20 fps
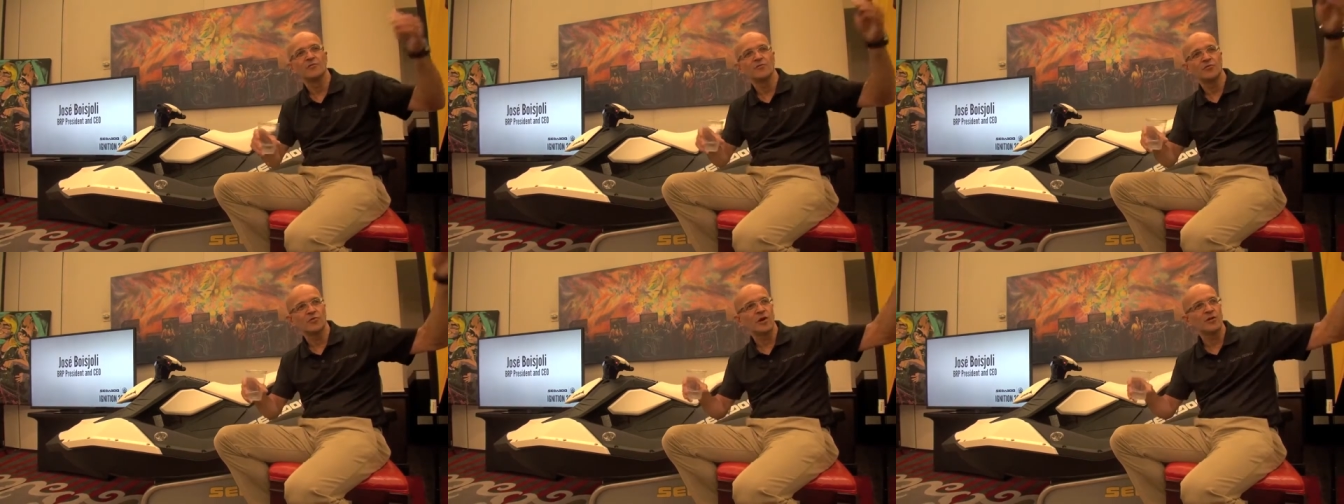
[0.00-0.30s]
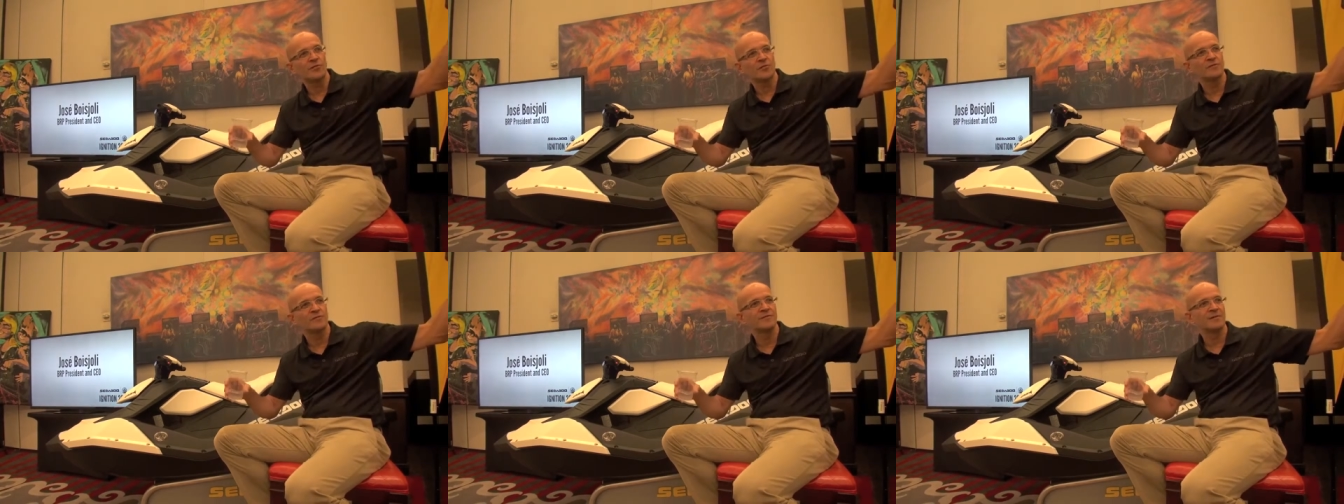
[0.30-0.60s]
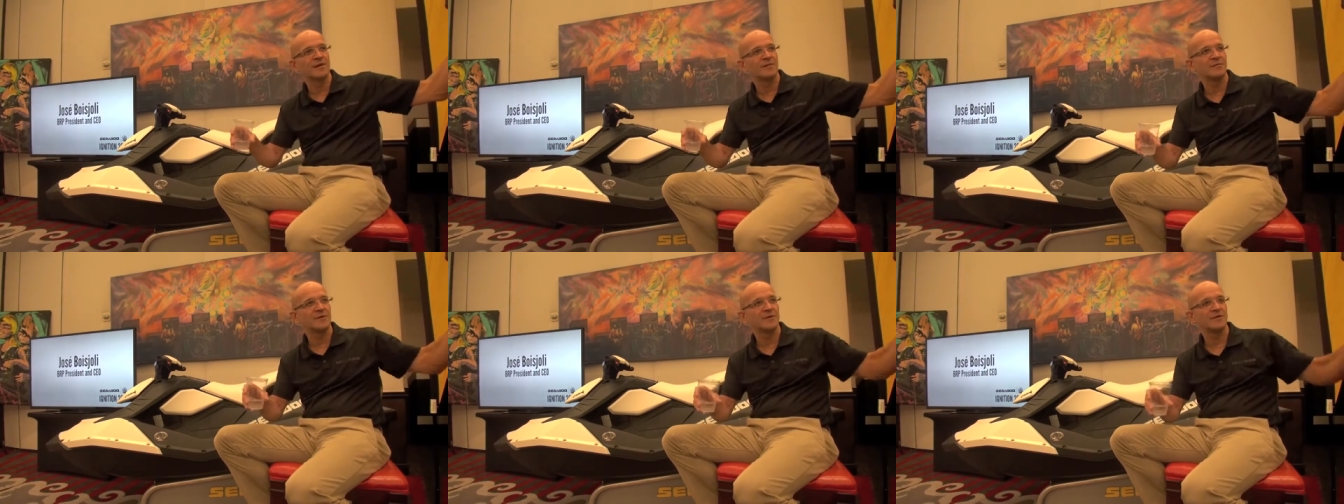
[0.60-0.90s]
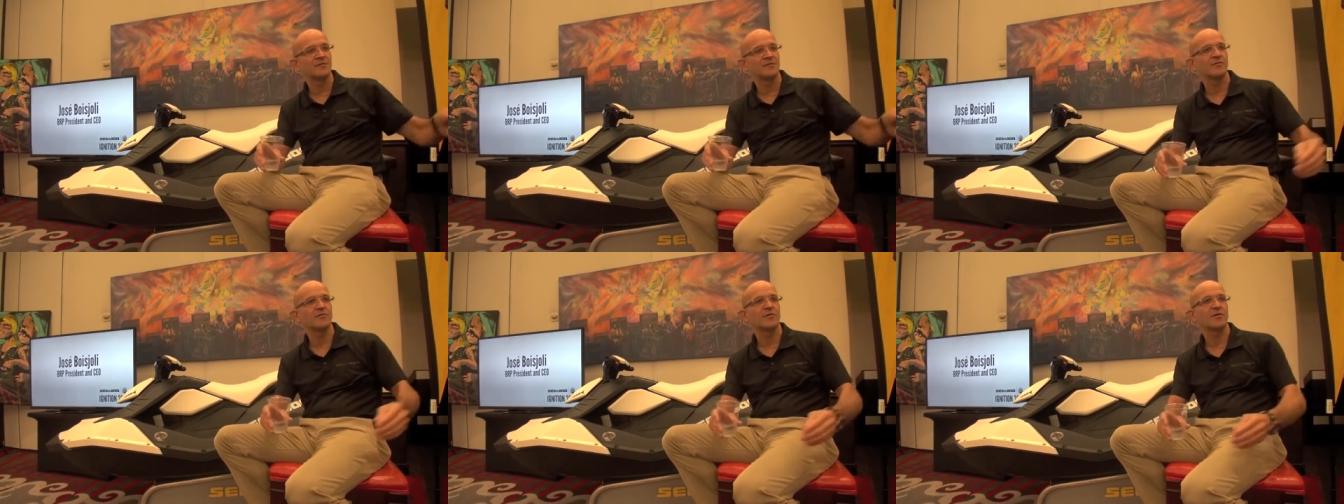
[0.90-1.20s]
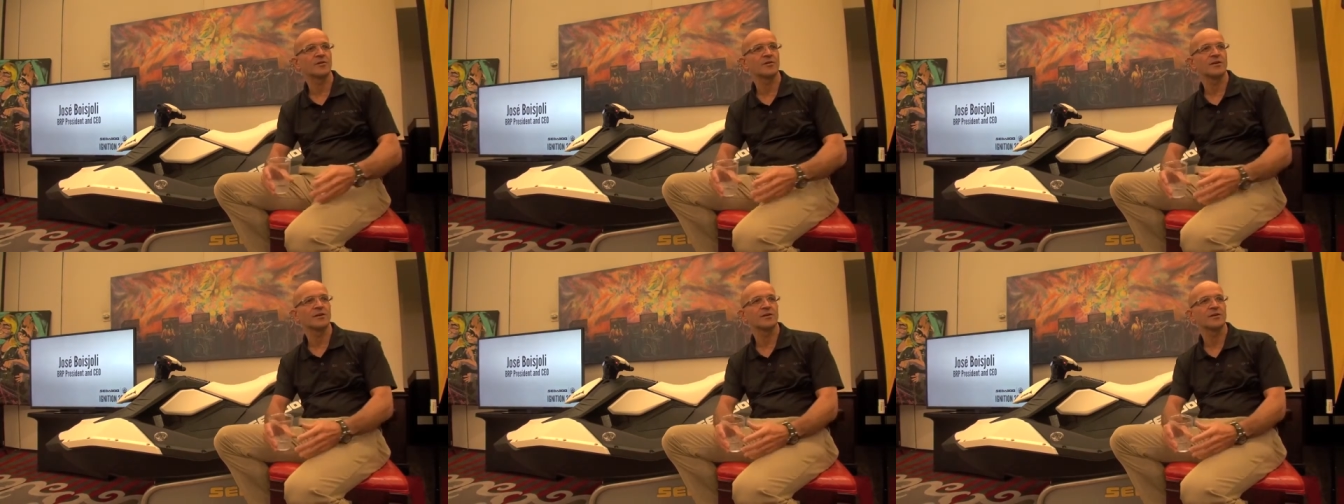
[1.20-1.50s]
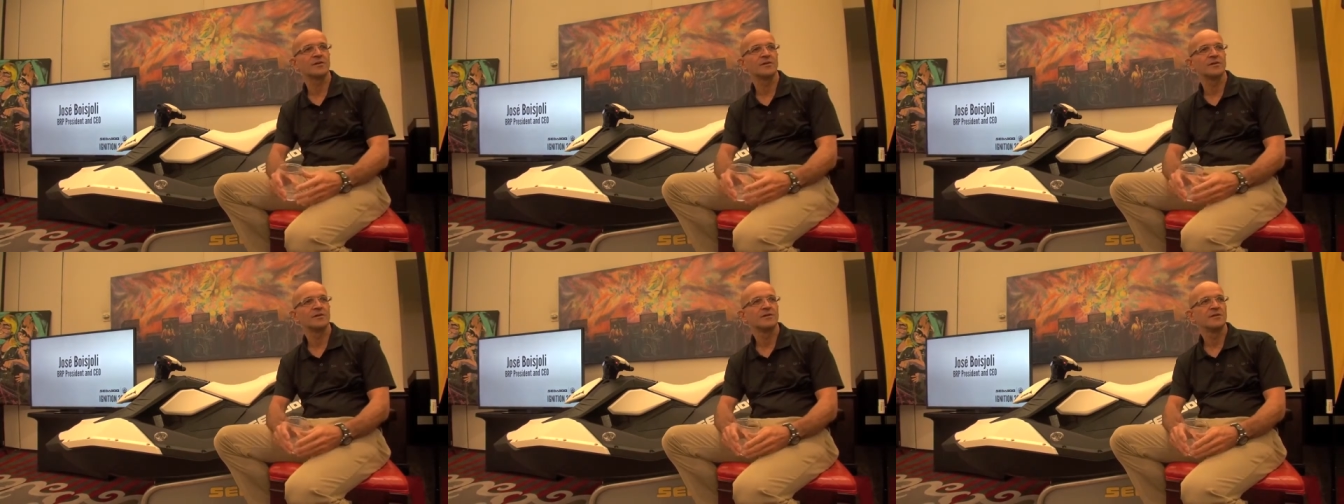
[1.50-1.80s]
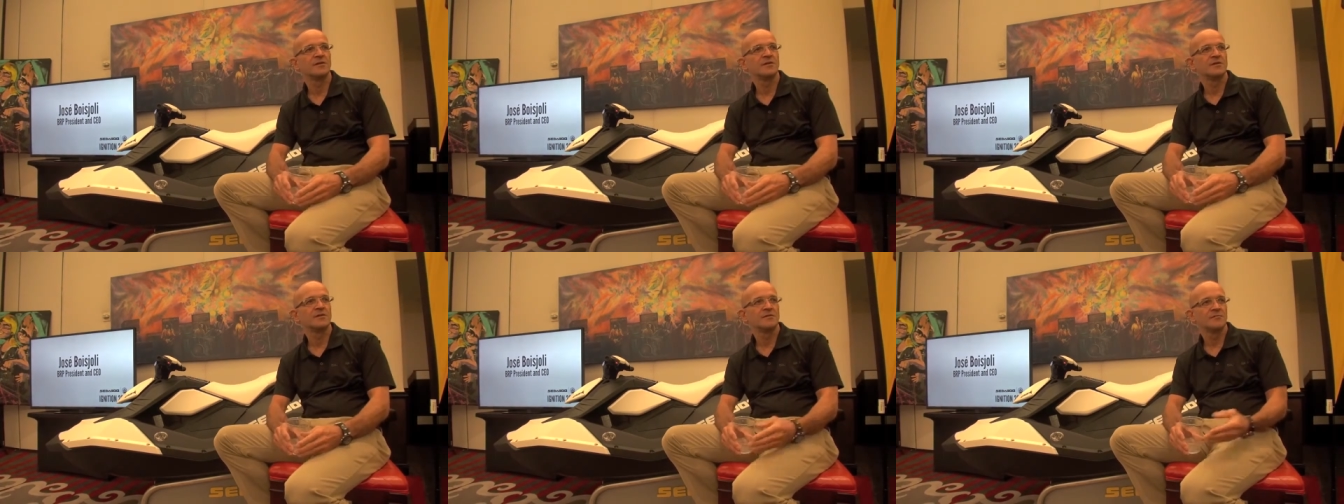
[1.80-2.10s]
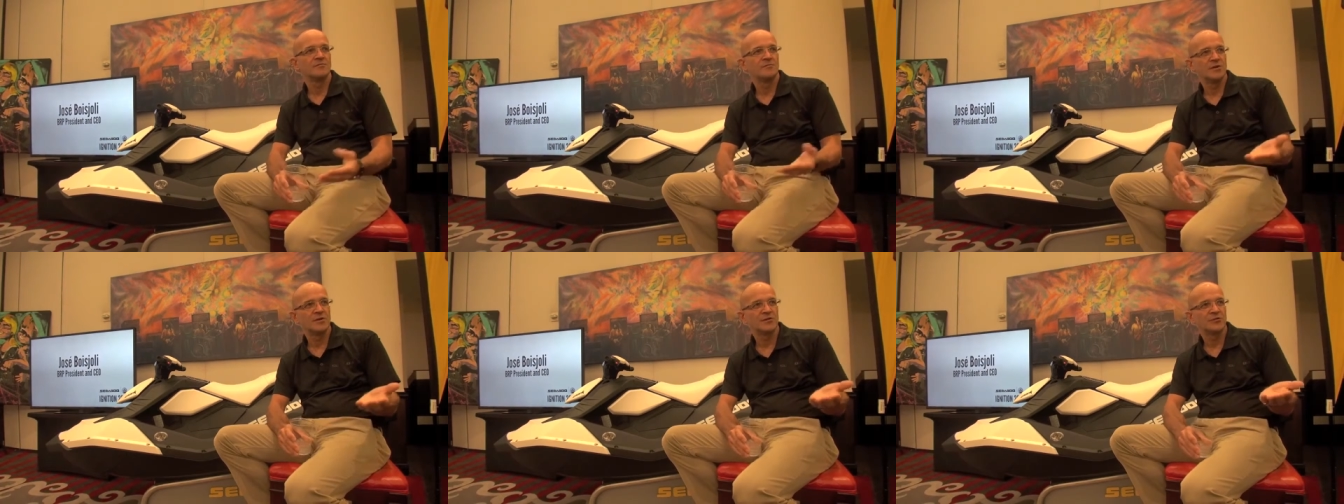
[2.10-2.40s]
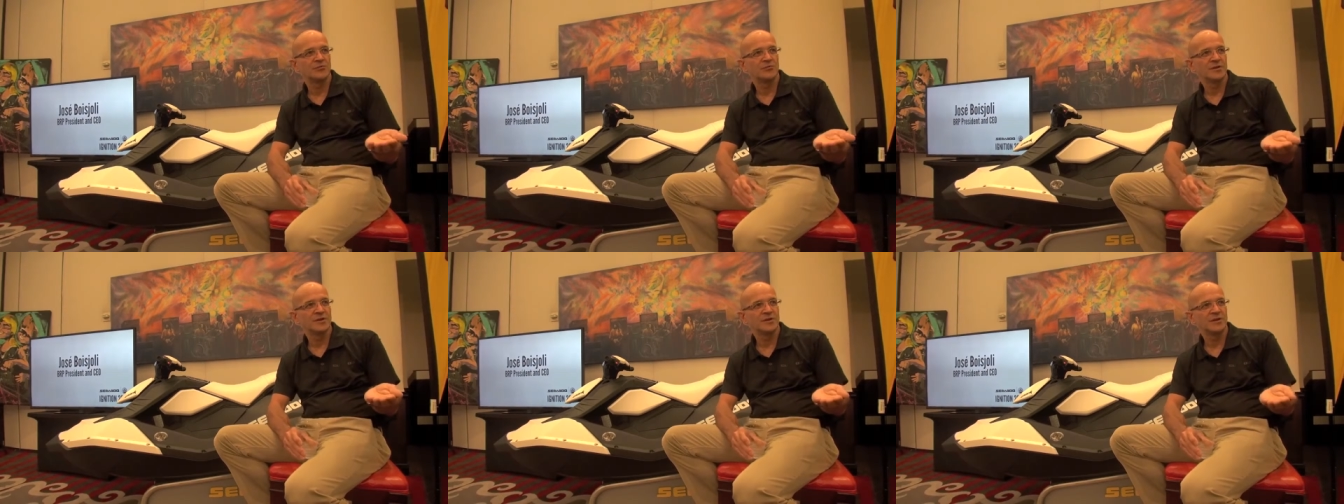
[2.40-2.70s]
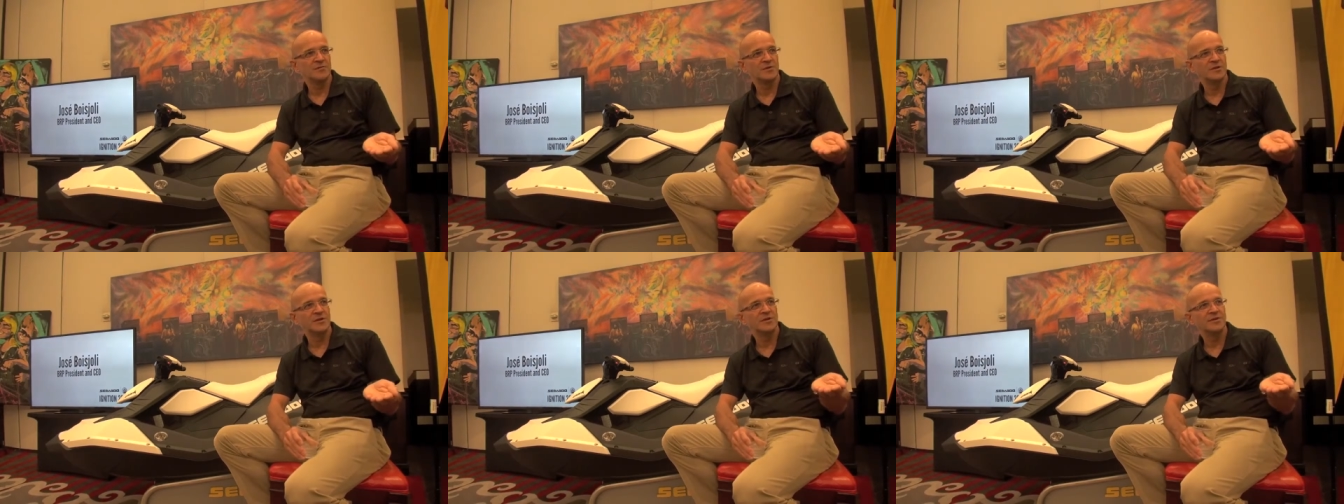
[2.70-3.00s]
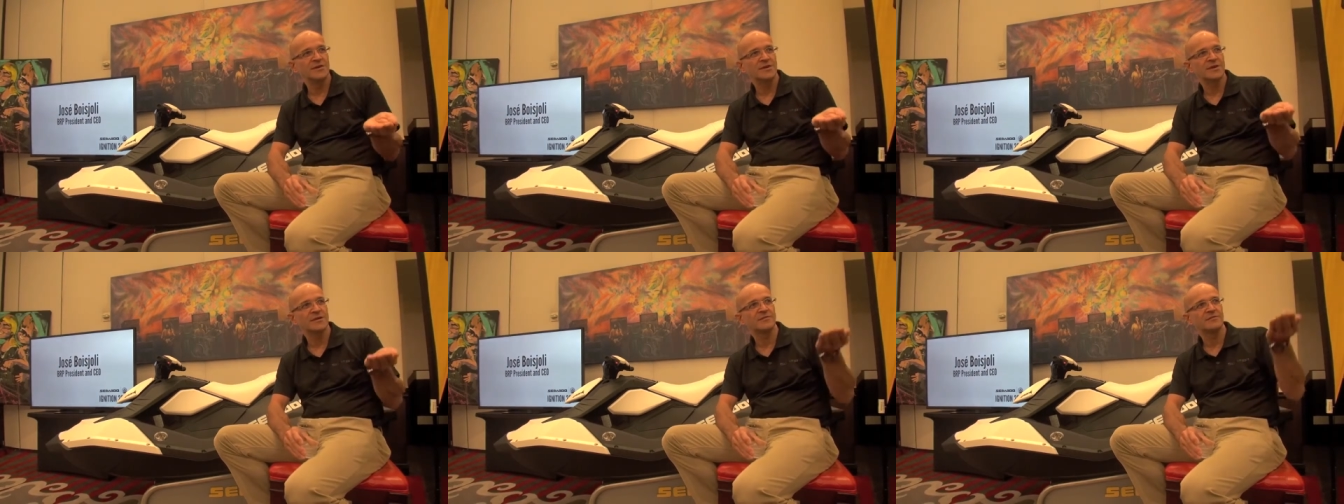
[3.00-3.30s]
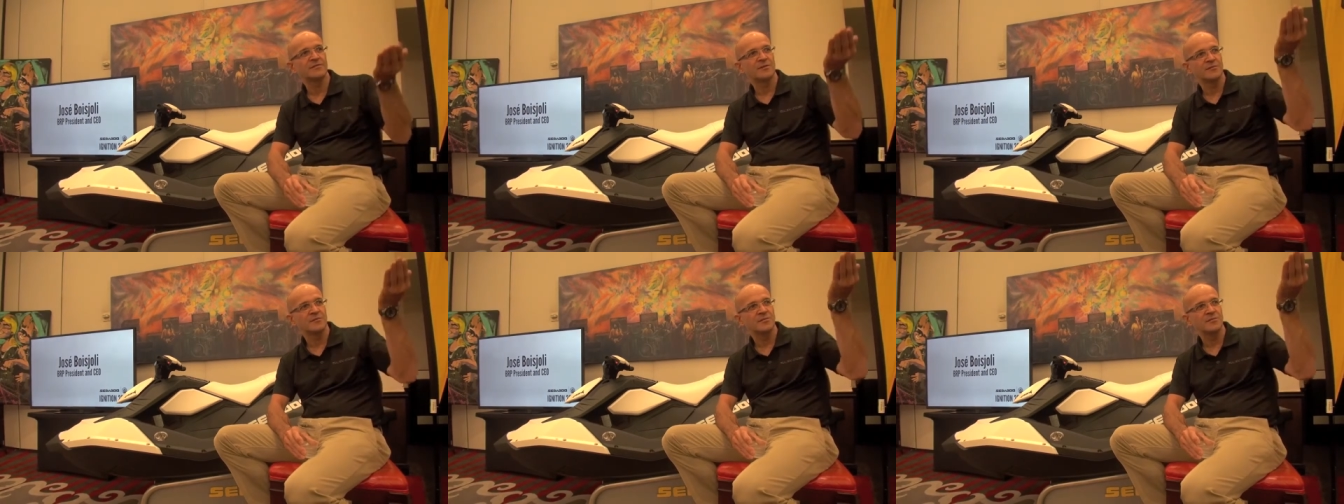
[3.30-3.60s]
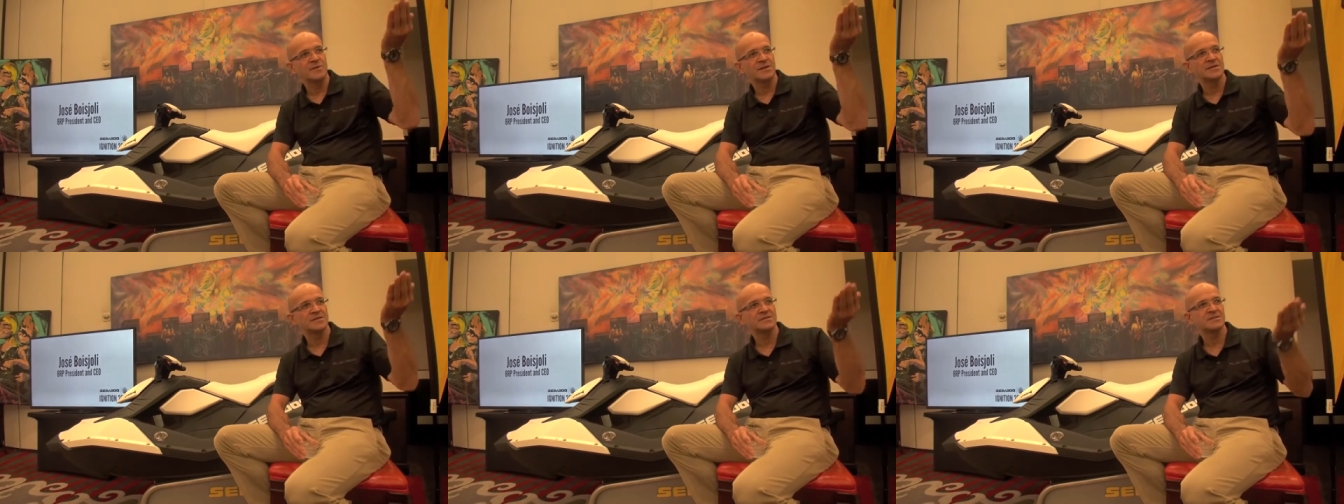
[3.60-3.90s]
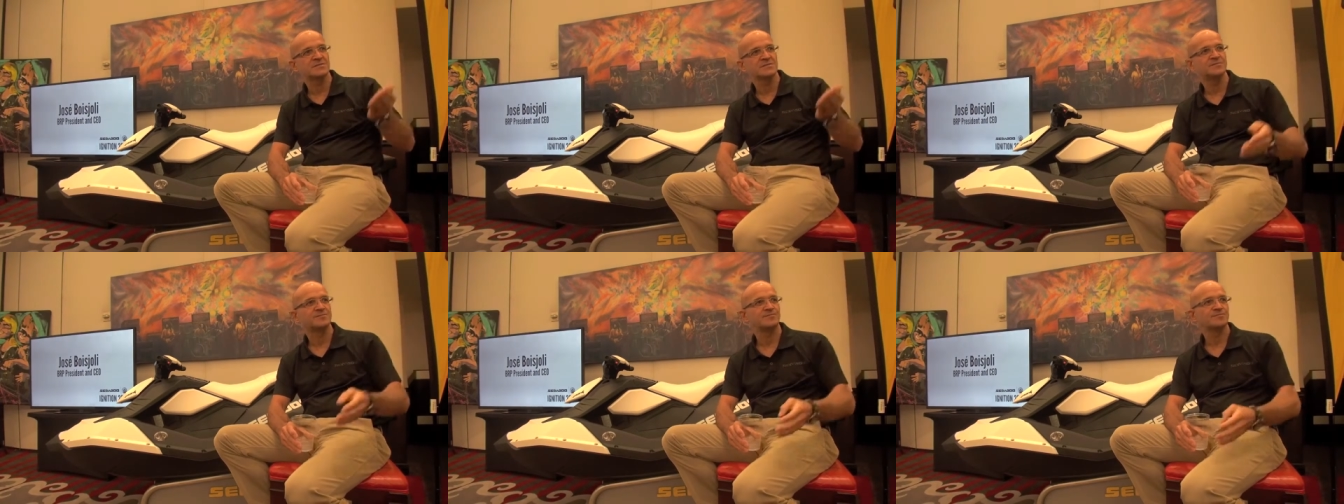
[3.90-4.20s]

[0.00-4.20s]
broader family of product, but we're rebuilding it from the base.